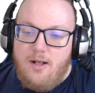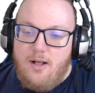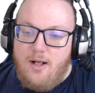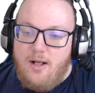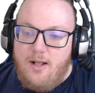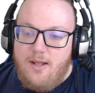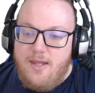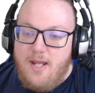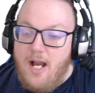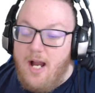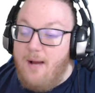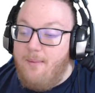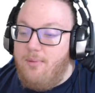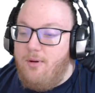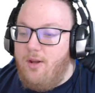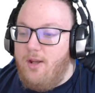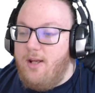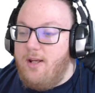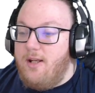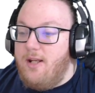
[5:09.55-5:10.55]
uh, not
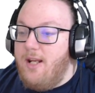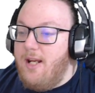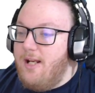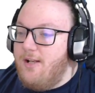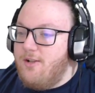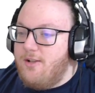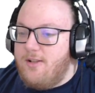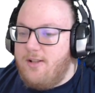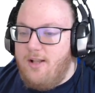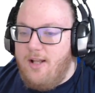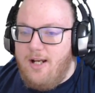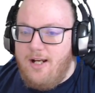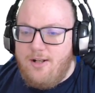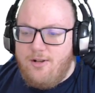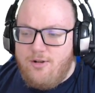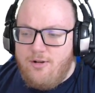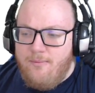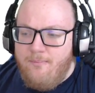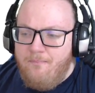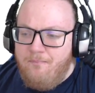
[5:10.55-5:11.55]
playing
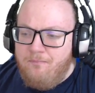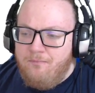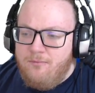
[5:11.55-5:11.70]
Aegislash.